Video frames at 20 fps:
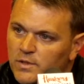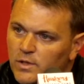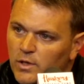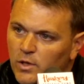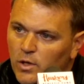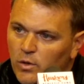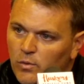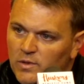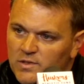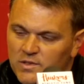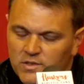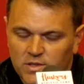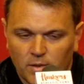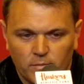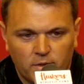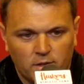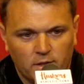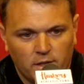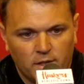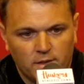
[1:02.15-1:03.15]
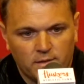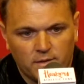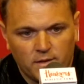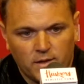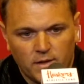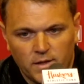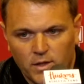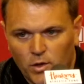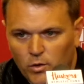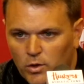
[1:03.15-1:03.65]
You know, it wasn't something
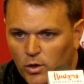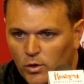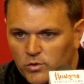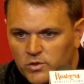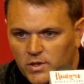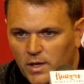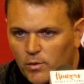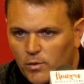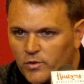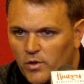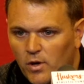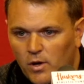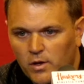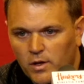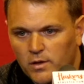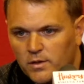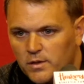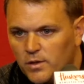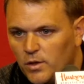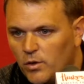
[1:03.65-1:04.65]
that you know, Coach talking,